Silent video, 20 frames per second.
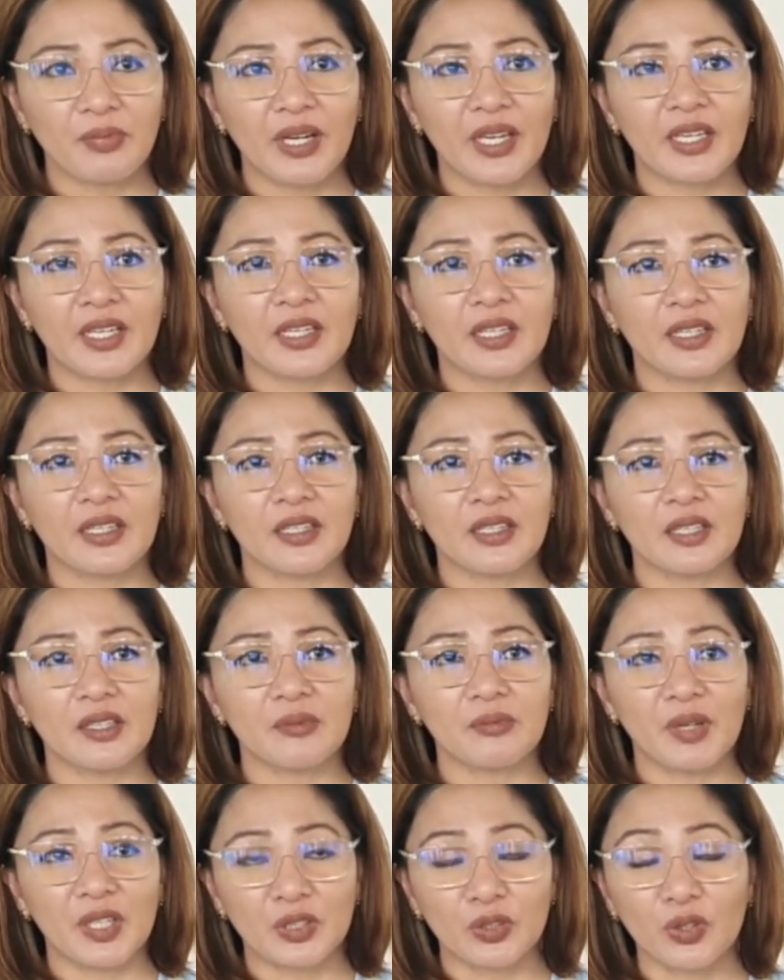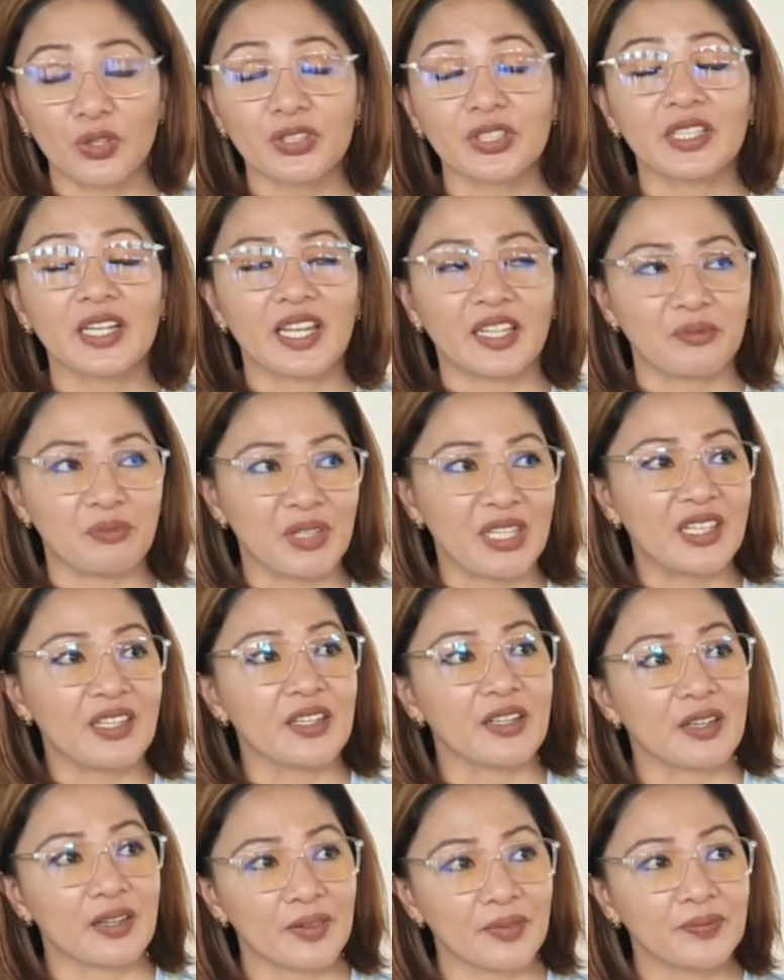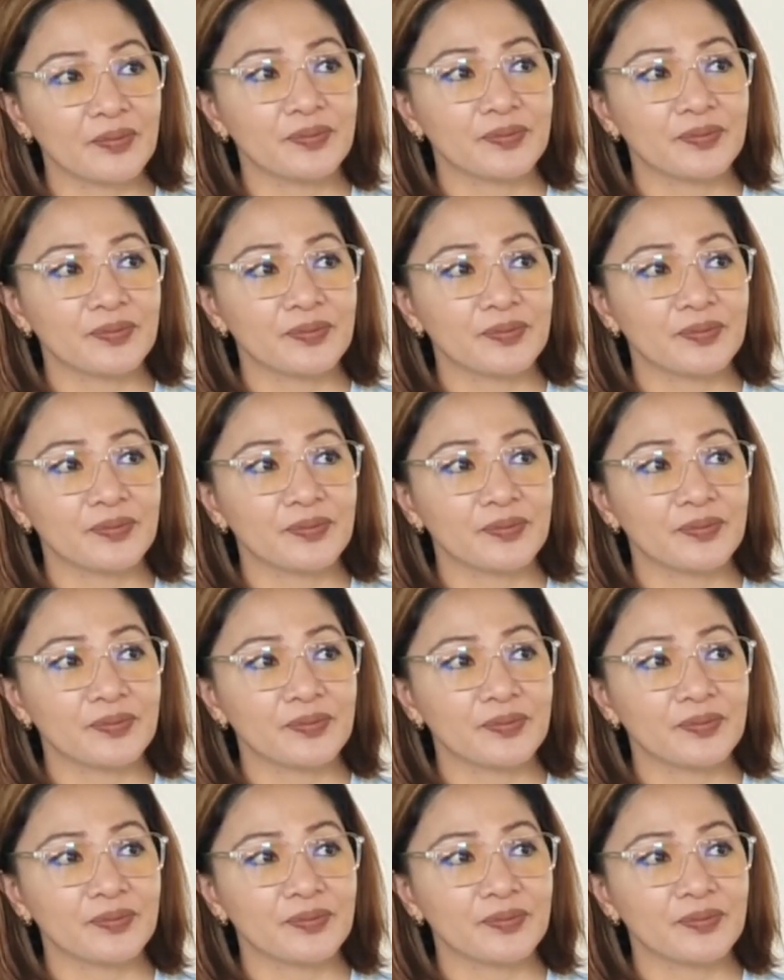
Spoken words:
my daughter led me here.